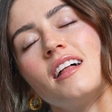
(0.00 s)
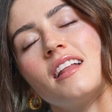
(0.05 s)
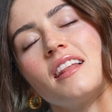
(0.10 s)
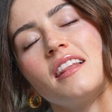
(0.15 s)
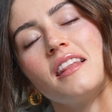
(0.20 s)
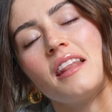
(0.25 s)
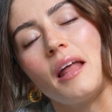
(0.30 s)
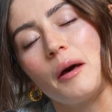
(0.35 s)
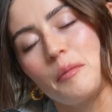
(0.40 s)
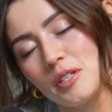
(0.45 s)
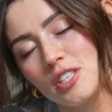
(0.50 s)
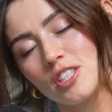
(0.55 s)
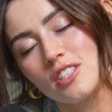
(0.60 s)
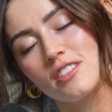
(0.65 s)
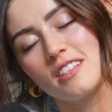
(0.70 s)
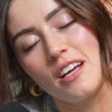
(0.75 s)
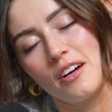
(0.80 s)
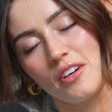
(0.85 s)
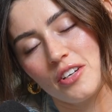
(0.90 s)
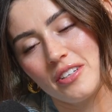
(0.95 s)
let me
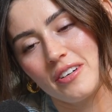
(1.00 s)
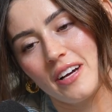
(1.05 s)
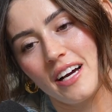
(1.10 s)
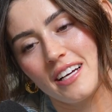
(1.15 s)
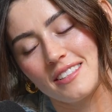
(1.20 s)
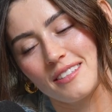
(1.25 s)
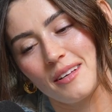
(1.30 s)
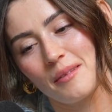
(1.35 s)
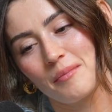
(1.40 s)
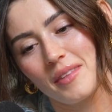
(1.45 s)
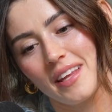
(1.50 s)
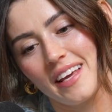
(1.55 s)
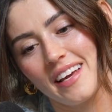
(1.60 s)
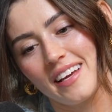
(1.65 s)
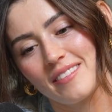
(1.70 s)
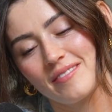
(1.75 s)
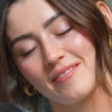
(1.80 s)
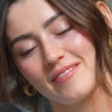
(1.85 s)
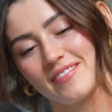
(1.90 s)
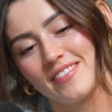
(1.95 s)
just tell you guys
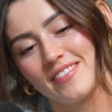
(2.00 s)
something.